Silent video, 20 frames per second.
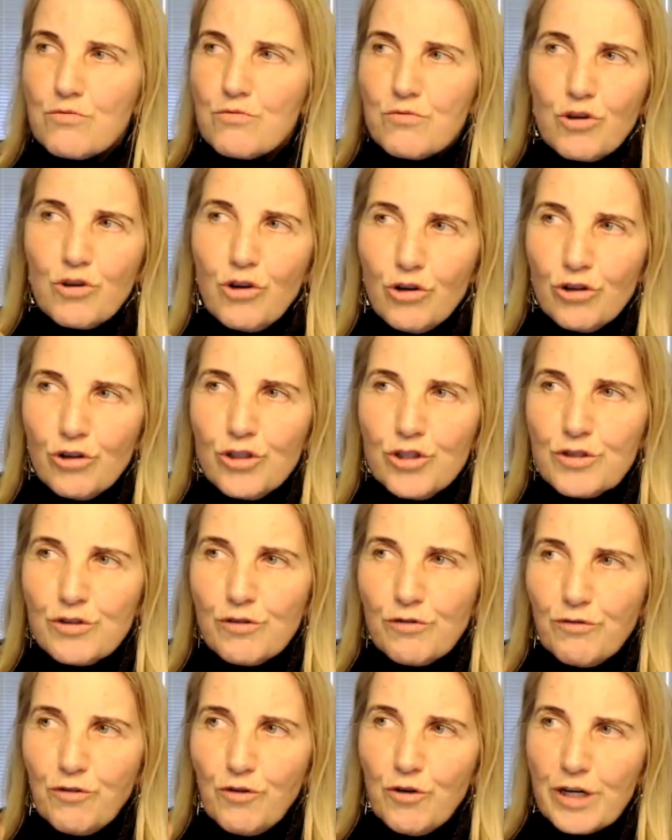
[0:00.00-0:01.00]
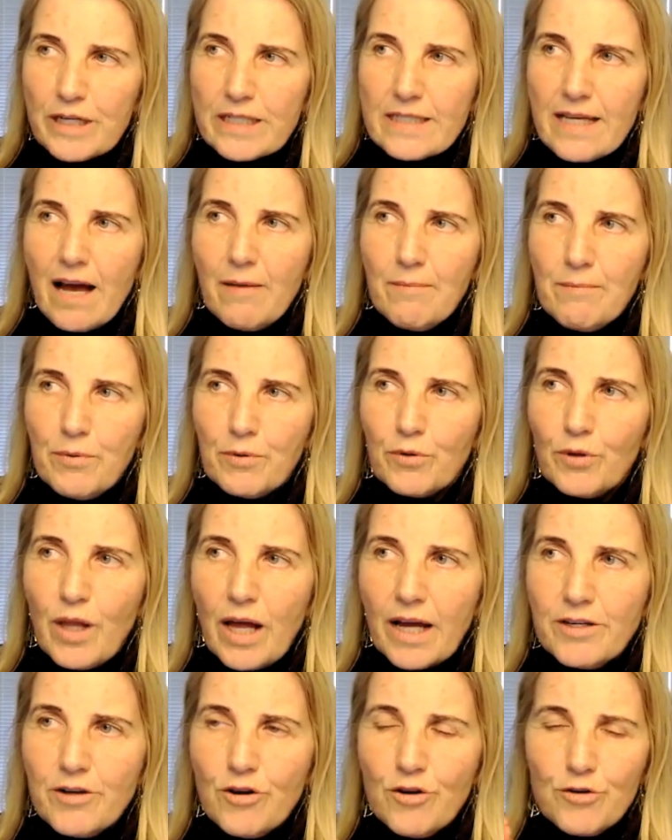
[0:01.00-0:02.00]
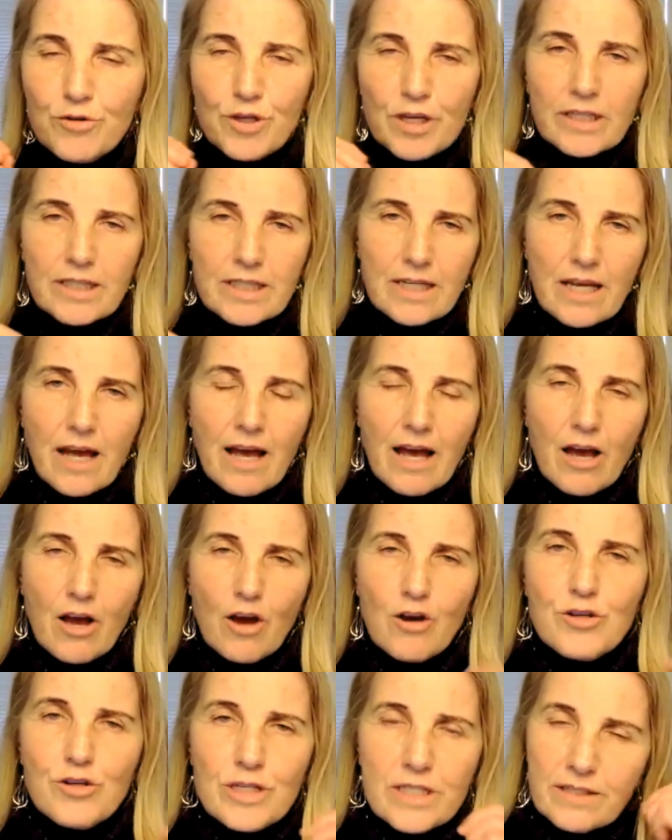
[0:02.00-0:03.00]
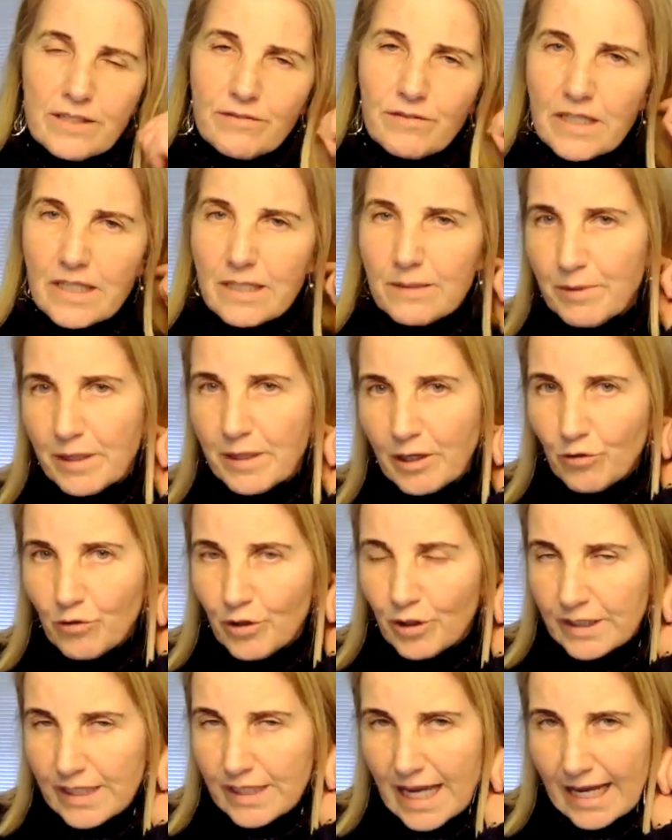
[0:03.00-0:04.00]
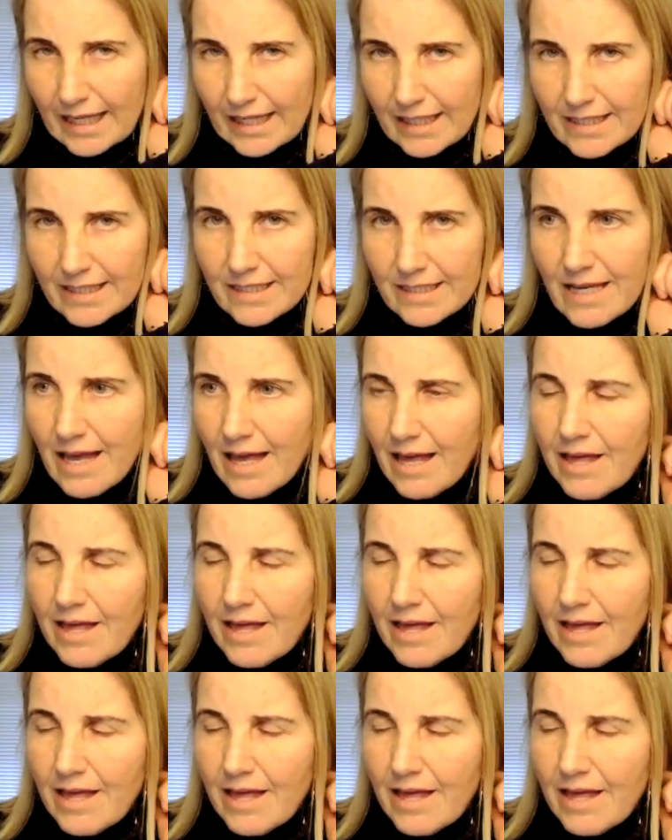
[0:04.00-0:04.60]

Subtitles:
Could, for example, I know that owners of these big oil tankers,